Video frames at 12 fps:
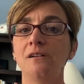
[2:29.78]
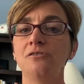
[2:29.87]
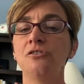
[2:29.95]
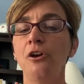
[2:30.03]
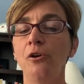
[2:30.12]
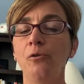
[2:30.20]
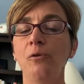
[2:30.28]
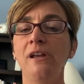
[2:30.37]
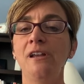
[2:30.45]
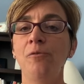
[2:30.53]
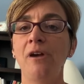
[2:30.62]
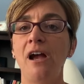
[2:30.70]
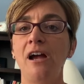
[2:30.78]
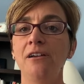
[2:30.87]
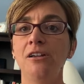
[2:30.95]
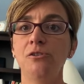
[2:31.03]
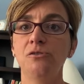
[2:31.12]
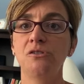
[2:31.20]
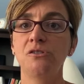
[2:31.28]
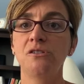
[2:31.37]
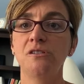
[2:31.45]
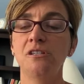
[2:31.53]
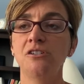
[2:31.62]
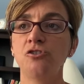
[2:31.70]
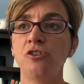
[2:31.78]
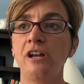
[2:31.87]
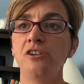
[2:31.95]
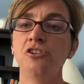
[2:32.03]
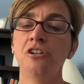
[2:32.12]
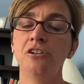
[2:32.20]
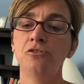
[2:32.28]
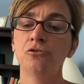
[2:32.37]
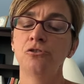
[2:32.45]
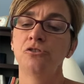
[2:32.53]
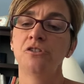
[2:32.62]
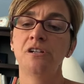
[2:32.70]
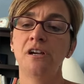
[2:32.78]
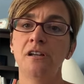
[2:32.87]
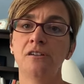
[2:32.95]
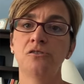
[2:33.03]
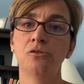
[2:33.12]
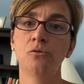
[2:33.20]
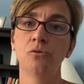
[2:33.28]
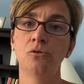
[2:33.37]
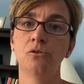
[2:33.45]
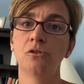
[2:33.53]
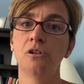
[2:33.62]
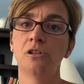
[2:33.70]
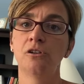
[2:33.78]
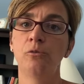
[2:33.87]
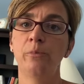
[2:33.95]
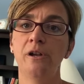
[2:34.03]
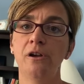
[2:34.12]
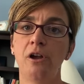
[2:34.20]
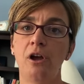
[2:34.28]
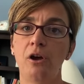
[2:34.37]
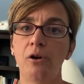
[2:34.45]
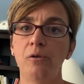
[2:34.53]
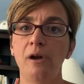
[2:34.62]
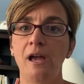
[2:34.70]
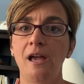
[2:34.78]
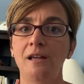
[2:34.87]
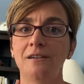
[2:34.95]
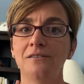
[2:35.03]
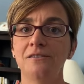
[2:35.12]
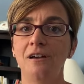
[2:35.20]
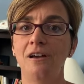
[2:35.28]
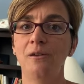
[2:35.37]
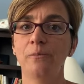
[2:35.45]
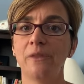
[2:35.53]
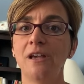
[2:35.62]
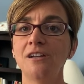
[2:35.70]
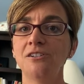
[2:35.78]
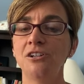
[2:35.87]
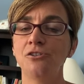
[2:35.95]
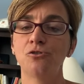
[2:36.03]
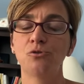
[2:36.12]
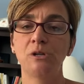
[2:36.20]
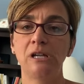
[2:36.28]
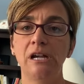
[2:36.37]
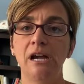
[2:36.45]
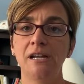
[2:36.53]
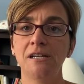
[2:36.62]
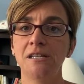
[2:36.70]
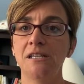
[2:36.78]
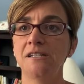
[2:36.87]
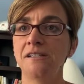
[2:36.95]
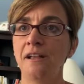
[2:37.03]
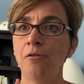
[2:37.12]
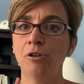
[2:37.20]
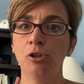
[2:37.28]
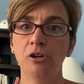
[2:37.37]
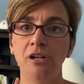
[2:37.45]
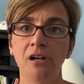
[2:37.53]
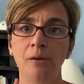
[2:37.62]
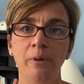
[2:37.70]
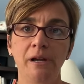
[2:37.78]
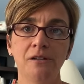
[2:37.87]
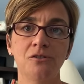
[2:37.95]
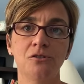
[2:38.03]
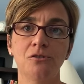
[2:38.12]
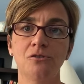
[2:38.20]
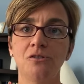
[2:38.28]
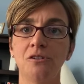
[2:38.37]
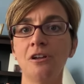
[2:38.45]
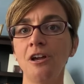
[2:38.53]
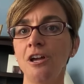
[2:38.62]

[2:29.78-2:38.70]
So anyway, I used this strategy and introduced it at a school a little bit ago, and teachers really got into this, and they were looking up answers and